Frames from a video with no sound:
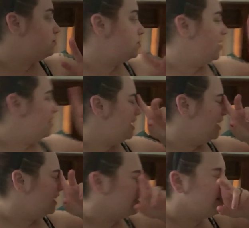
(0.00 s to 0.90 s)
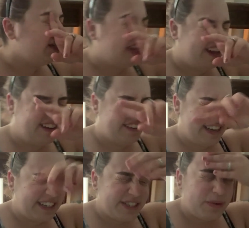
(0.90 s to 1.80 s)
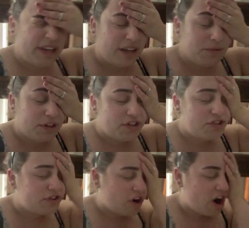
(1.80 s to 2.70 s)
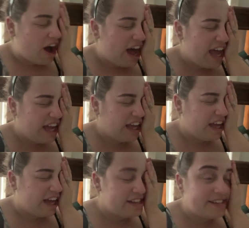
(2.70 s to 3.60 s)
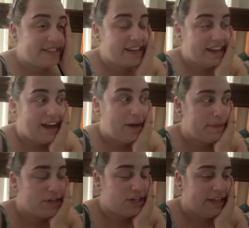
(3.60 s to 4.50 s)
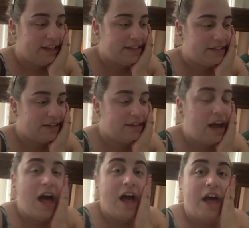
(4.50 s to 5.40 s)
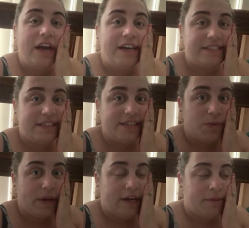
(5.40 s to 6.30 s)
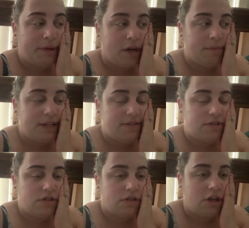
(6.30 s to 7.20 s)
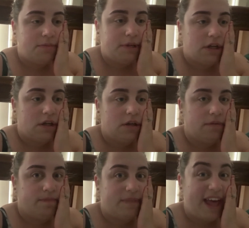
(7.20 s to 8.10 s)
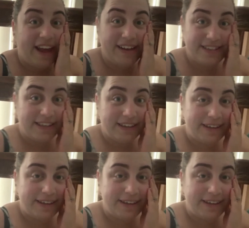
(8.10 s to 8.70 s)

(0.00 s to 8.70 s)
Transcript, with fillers: So I think, yeah, next week I'm going to try and see how much I can get done, because this week coming up is just going to be hectic.